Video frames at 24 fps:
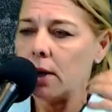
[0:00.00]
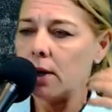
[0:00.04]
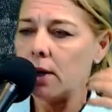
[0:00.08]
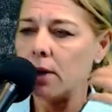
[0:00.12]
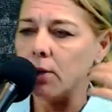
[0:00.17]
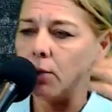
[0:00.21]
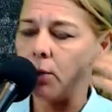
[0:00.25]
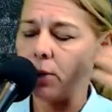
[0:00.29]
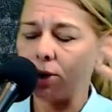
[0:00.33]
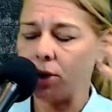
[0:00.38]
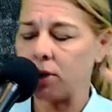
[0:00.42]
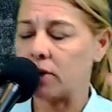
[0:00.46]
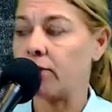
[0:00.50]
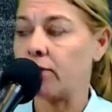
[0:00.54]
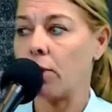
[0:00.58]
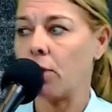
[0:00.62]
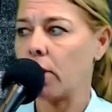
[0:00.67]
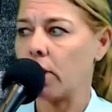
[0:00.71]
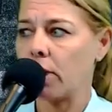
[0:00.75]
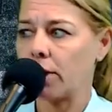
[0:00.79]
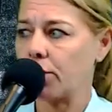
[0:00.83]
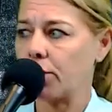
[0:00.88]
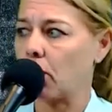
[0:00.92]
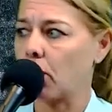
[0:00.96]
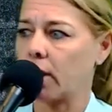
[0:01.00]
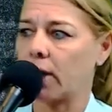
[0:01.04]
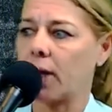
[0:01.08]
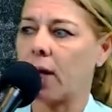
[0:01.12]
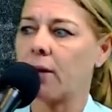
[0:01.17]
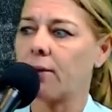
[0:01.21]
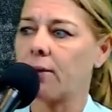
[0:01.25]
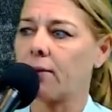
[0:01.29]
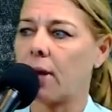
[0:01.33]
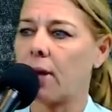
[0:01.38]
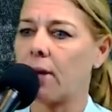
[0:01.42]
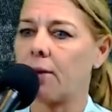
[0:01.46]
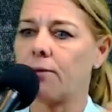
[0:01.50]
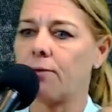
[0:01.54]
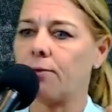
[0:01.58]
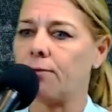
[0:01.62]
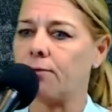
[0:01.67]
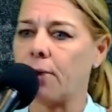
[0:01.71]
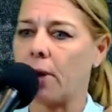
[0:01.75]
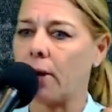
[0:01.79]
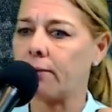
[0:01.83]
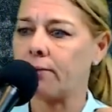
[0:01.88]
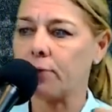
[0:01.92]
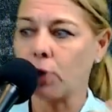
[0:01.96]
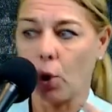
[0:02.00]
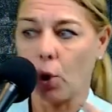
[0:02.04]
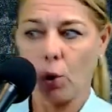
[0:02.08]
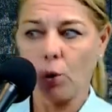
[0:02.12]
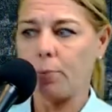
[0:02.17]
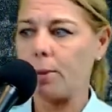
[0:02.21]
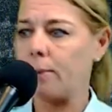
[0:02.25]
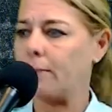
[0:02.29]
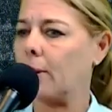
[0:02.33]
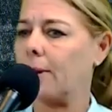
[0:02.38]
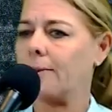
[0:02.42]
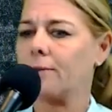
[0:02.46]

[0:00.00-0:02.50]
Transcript: which is very cathartic. I've told people,